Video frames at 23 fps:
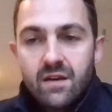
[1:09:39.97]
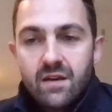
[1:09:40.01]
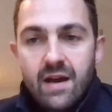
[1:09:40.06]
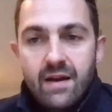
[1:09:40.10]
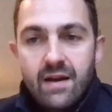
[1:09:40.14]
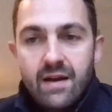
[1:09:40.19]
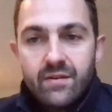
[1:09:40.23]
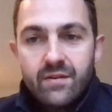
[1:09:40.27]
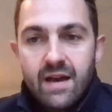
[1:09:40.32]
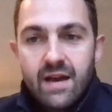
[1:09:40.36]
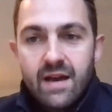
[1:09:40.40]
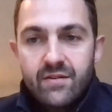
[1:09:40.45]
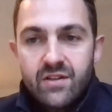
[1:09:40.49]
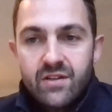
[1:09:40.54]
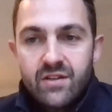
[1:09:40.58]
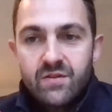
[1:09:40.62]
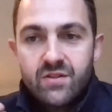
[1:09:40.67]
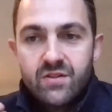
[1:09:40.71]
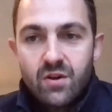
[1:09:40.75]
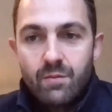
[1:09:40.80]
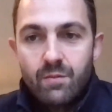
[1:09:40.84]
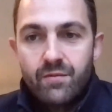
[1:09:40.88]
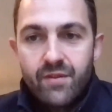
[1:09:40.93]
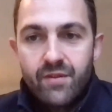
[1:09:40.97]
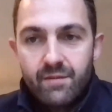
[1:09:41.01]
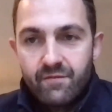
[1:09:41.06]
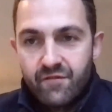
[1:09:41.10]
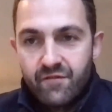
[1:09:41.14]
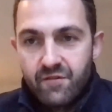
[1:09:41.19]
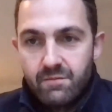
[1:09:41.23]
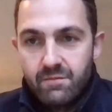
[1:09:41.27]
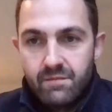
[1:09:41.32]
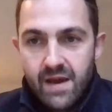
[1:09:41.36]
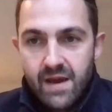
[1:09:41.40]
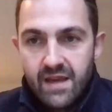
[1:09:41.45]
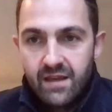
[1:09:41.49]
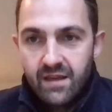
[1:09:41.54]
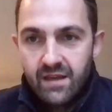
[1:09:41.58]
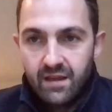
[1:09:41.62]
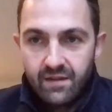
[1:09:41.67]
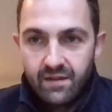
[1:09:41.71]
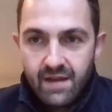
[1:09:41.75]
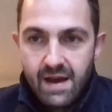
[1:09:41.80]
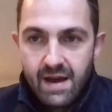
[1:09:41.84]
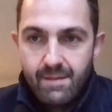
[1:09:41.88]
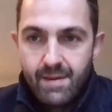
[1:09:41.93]
How do you stop them from
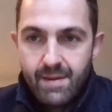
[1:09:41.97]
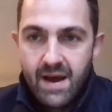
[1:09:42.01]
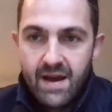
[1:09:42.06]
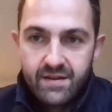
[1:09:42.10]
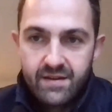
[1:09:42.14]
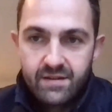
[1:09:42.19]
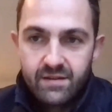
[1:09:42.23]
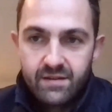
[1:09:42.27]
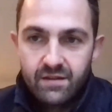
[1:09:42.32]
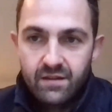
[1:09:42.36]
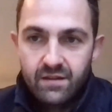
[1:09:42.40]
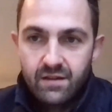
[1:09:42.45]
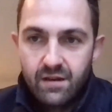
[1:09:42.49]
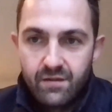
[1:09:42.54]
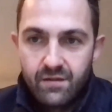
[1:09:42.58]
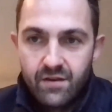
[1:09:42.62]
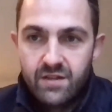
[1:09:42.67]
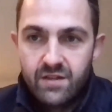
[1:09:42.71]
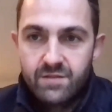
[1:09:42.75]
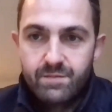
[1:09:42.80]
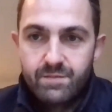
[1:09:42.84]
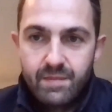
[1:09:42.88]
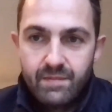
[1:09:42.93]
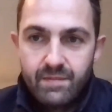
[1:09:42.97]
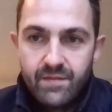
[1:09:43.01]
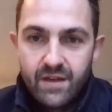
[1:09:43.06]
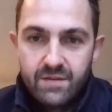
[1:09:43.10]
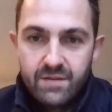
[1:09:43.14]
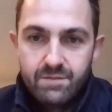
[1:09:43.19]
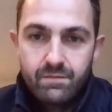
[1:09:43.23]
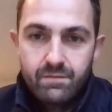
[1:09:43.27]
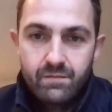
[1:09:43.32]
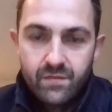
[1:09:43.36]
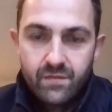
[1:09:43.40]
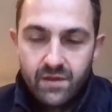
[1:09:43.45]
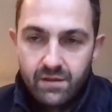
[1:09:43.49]
making that bad, those